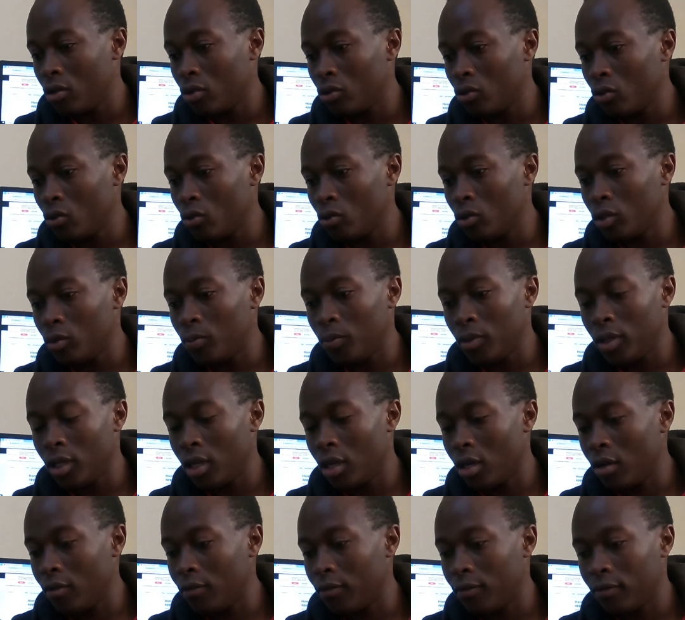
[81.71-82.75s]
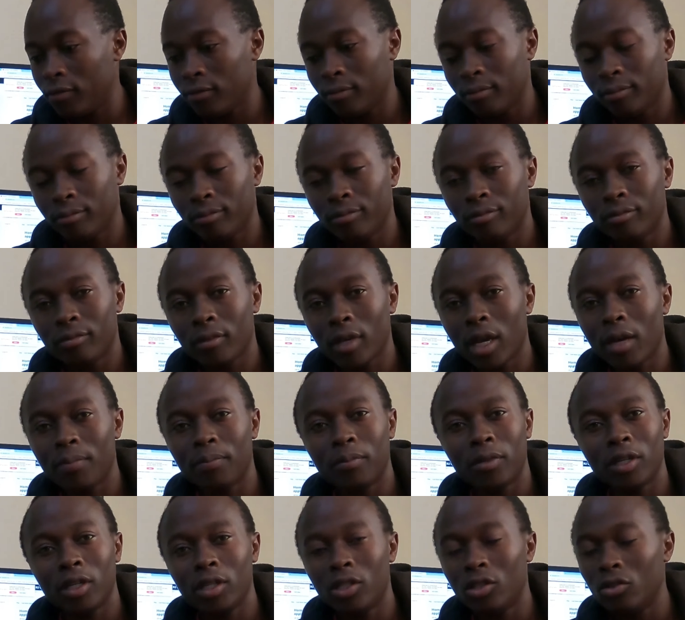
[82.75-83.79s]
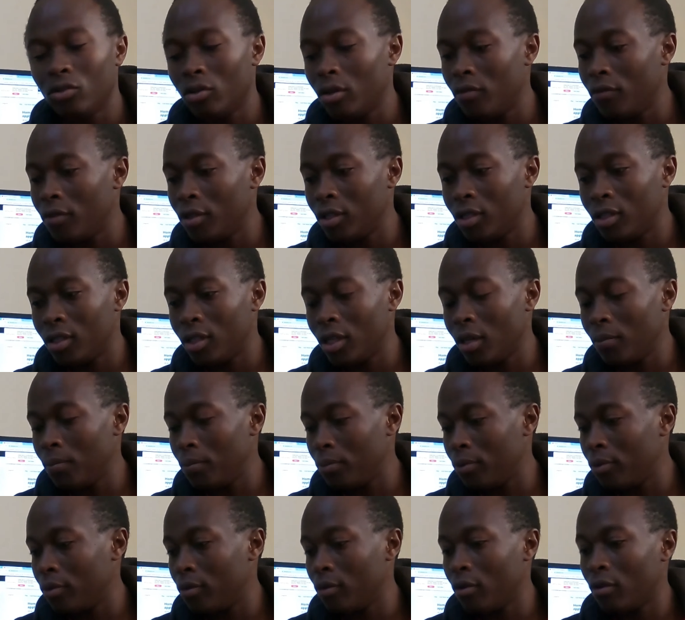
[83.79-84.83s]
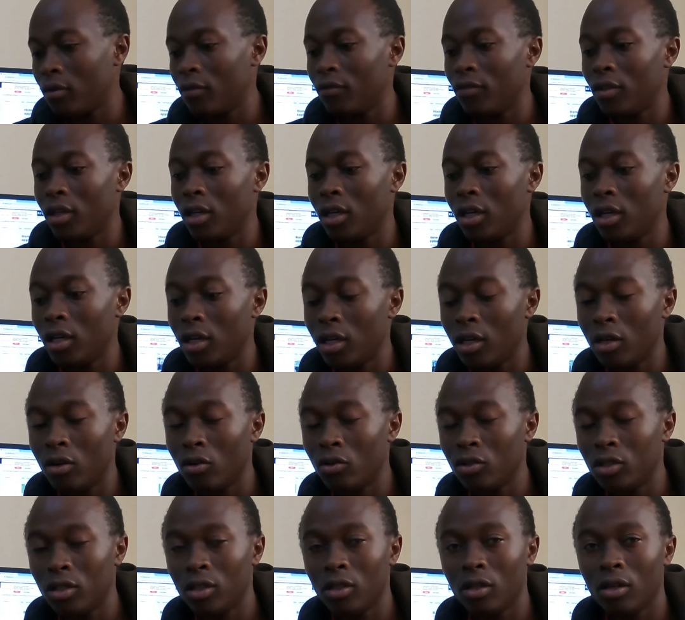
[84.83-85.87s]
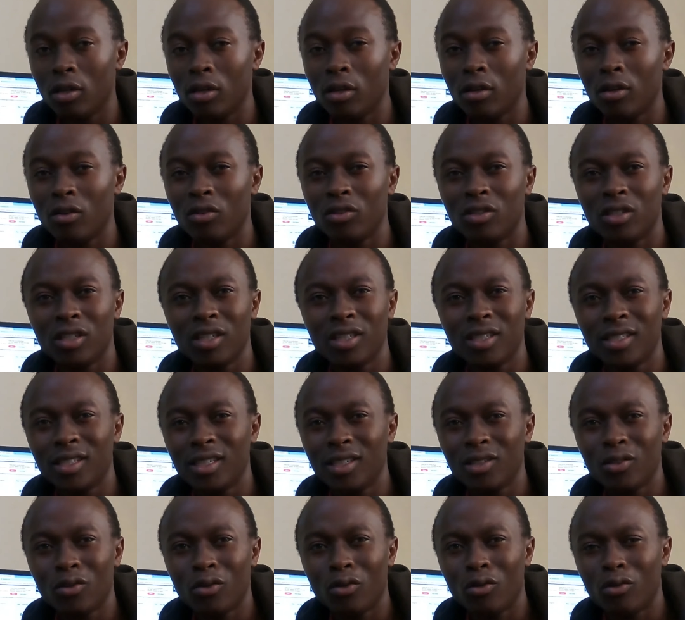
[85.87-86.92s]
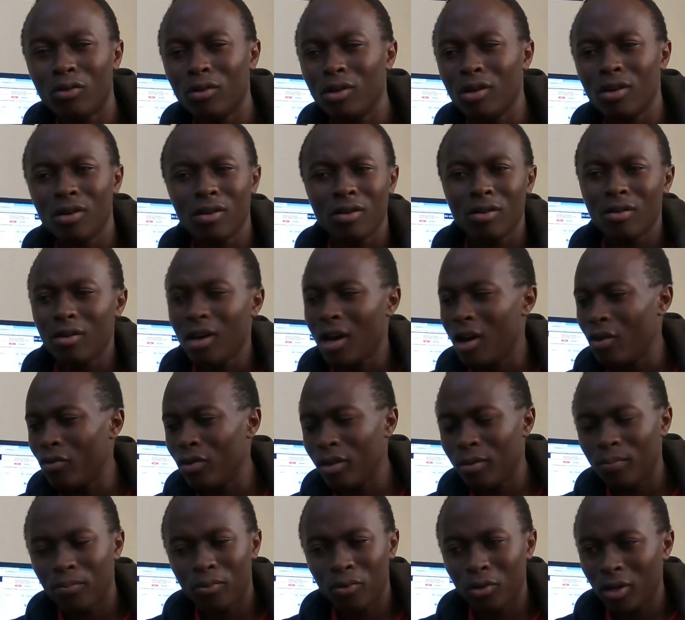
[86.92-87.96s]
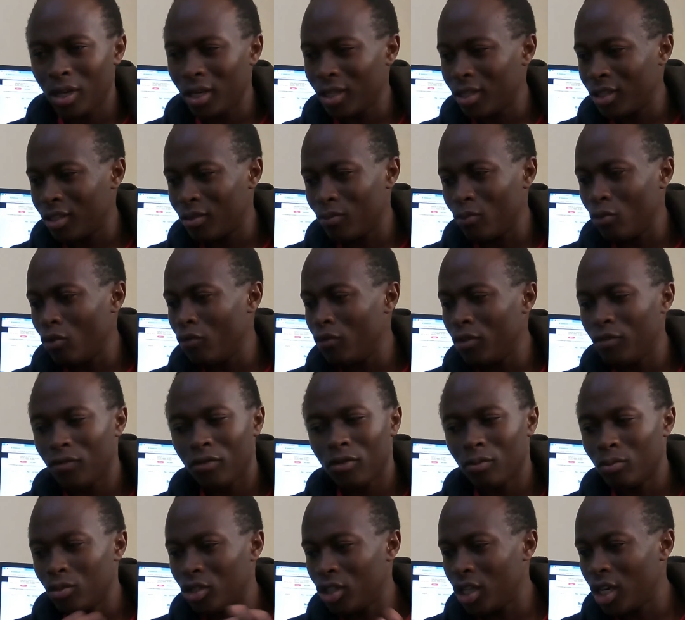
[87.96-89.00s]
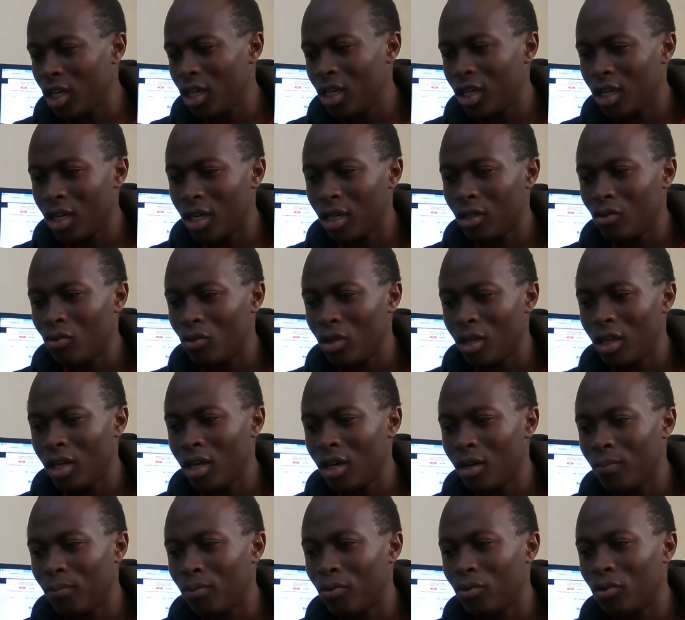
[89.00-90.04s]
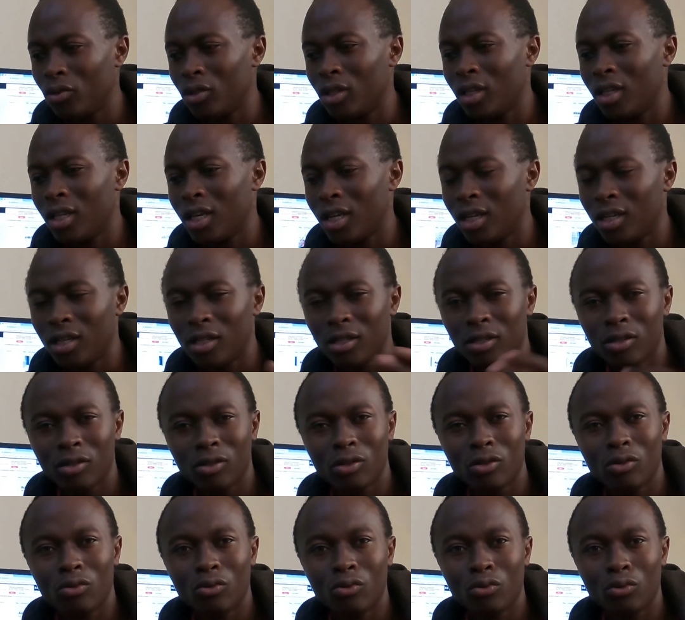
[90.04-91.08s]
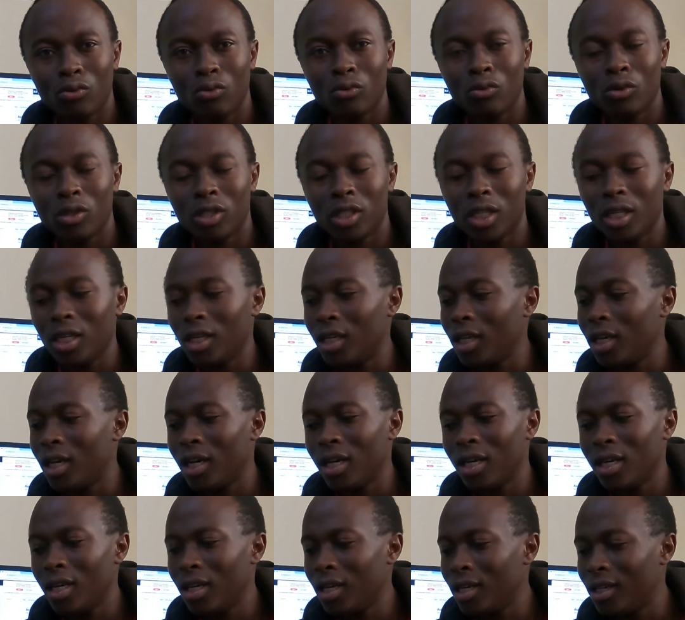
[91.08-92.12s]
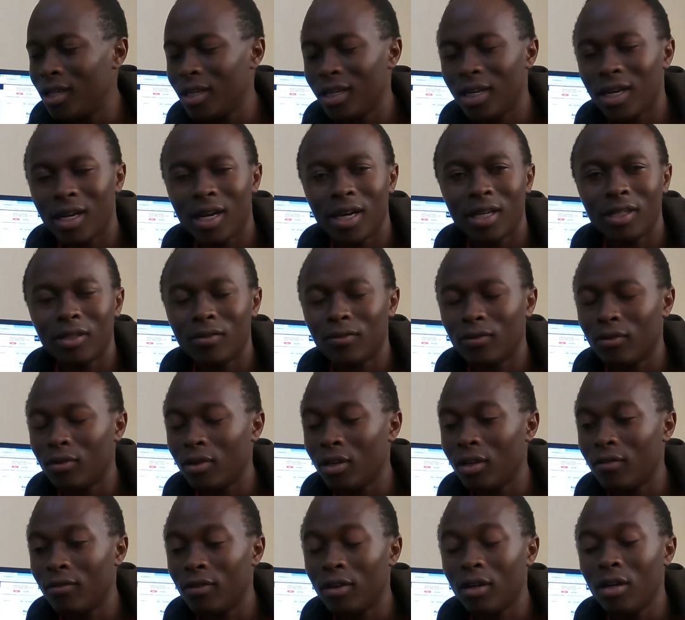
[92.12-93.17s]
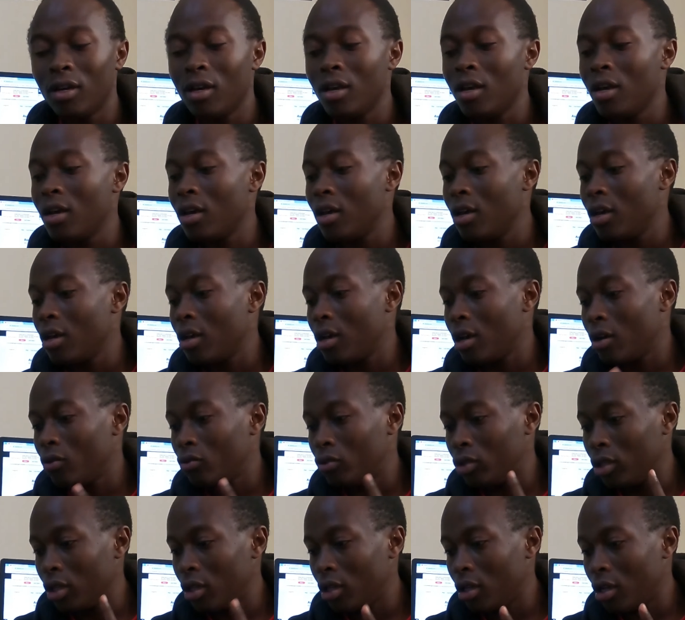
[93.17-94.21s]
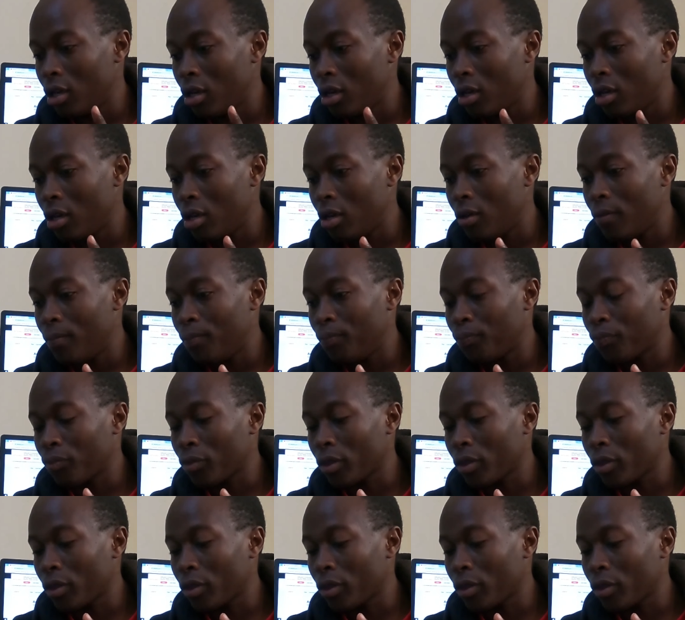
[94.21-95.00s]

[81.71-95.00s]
So SpeedUp updates you every step of the logistics, or how the product is moving from China to the airport, then to JKIA clearance forever. I'll take and